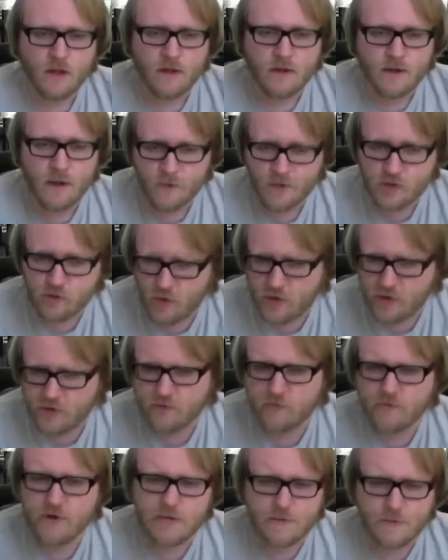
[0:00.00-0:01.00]
Number
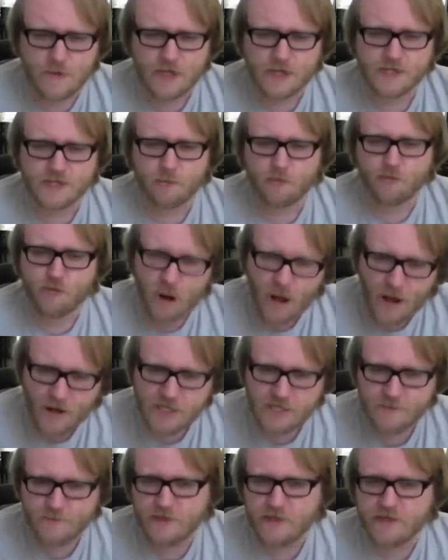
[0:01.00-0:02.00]
23, because
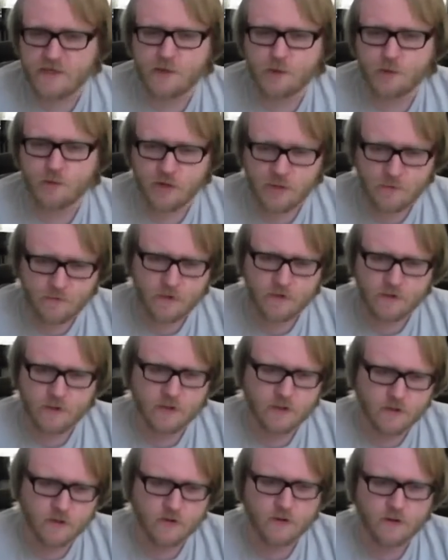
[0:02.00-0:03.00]
approximately 3
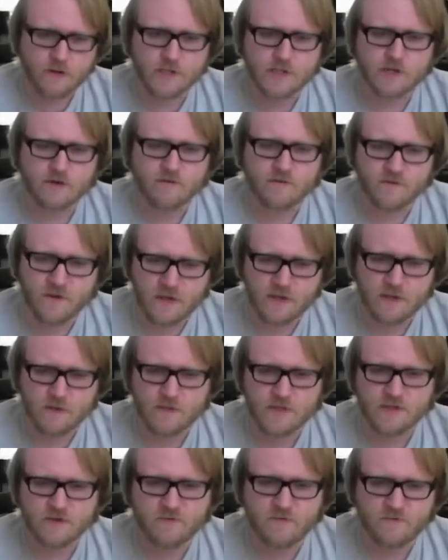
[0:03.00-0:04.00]
million girls are
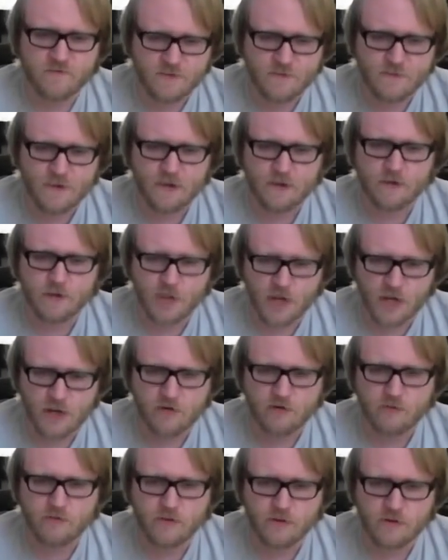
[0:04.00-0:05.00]
victims of female
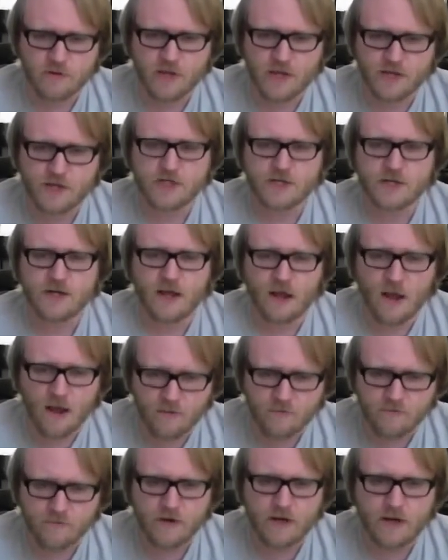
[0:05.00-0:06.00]
genital mutilation
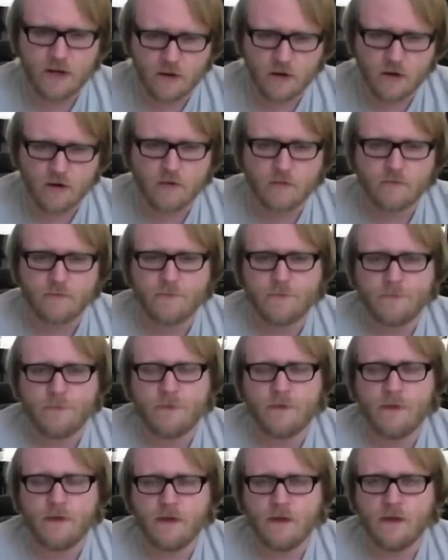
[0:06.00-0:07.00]
every year.
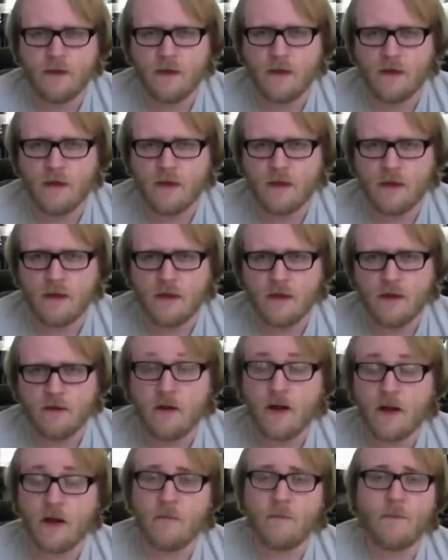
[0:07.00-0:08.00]

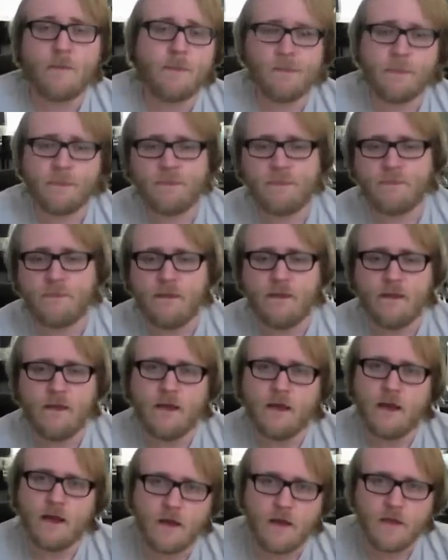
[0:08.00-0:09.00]
Well,
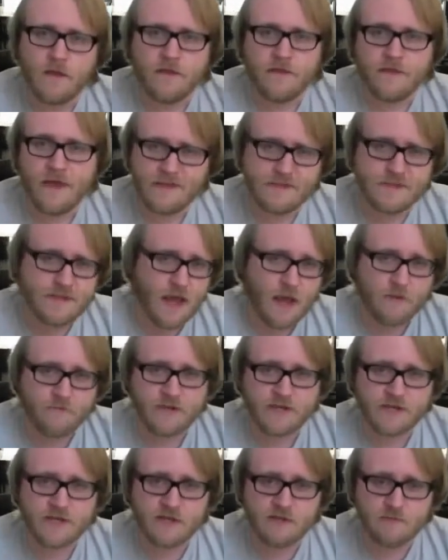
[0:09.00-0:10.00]
that's
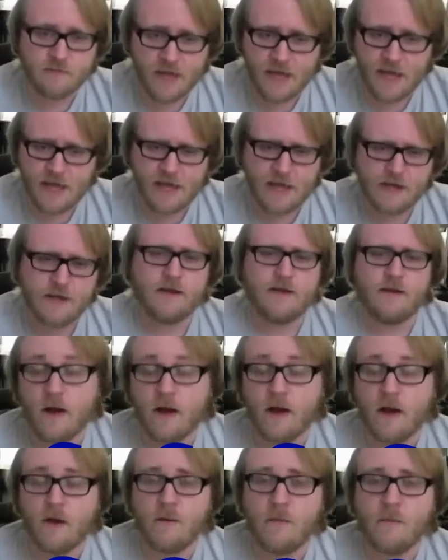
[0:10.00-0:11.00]
obviously bad.
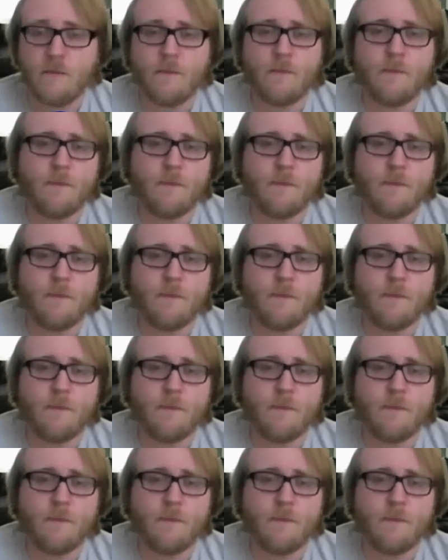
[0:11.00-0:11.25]
Right.